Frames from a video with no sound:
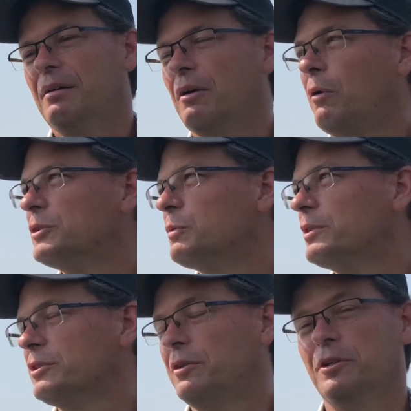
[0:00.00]
Always
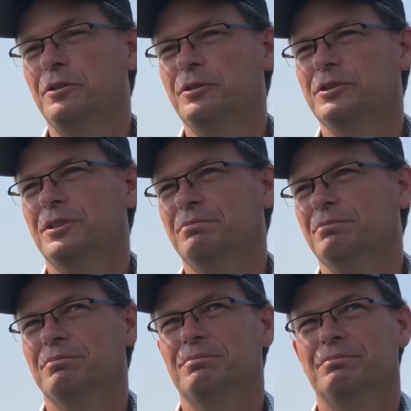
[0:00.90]
was going to do some,
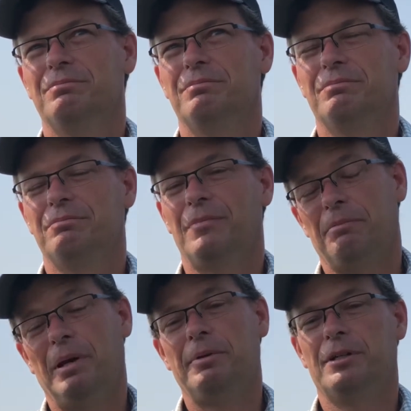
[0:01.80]

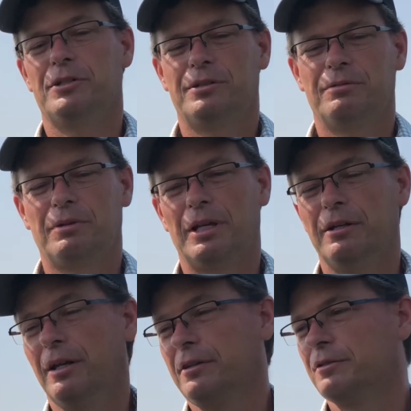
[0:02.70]
and maybe I
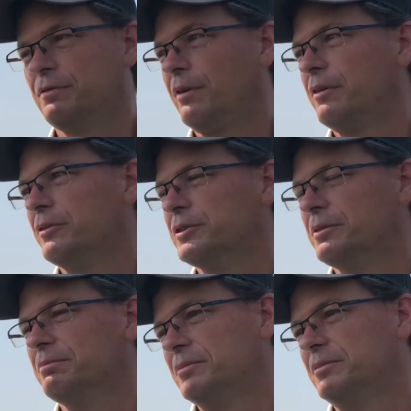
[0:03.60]
can yet this fall do
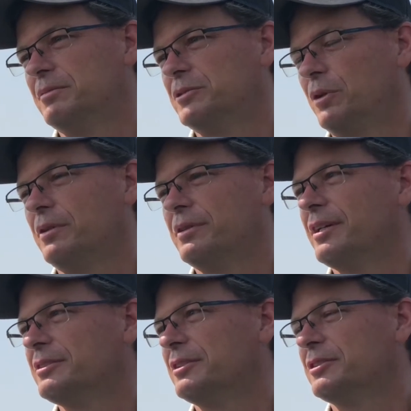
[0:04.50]
some soil
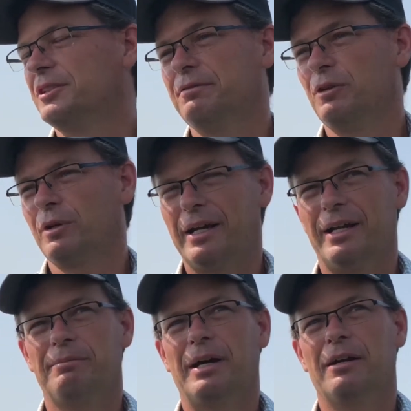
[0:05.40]
testing to see if the
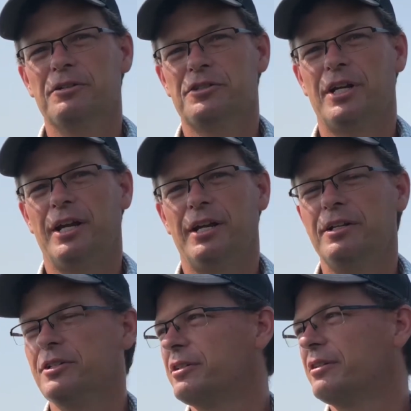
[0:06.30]
organic matter's changed.